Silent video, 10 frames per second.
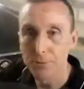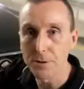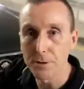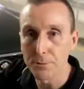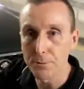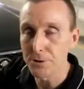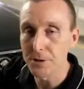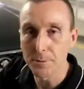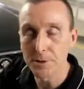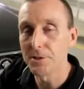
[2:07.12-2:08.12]
through the
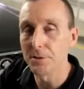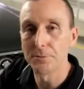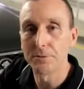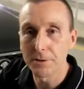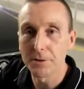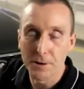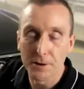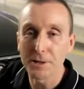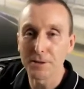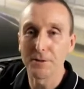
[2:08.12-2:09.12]
tip. This is a very,
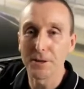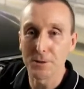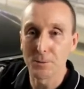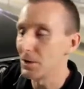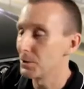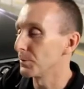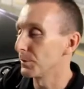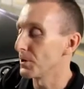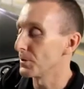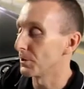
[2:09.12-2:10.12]
very convenient way to
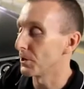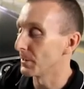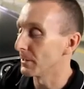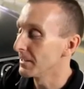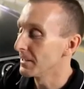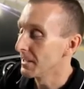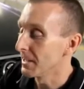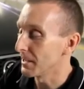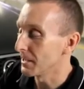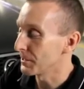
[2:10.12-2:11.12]
apply the primer,
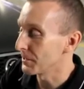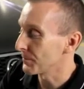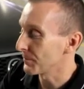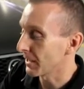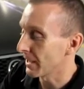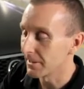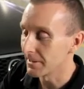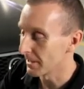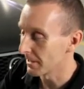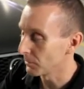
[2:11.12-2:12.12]

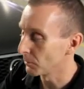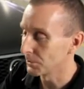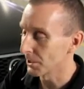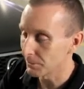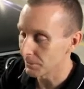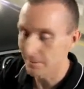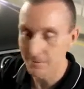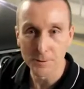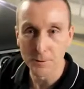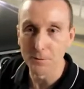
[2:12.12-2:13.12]
and also
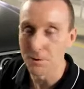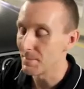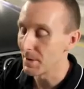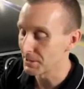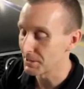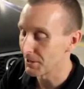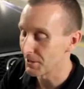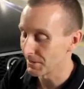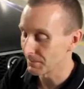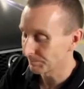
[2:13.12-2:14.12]
not very messy
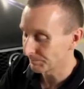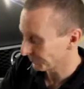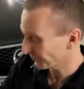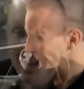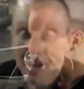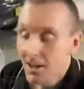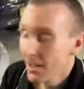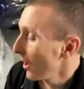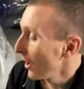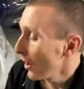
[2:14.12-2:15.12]
either.
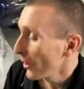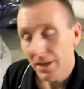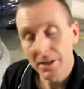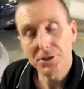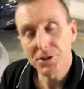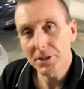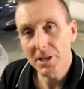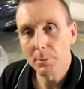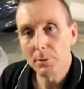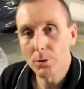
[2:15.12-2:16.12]
Okay, just a
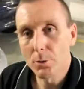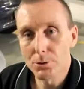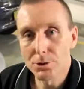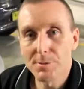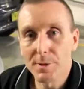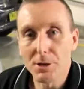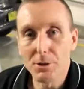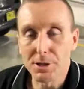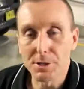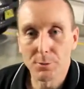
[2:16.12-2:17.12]
couple of cautions about
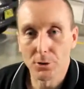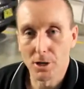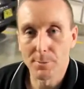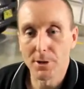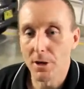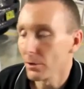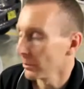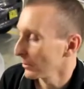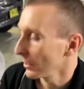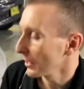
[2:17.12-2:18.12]
using primer
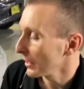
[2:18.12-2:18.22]
though.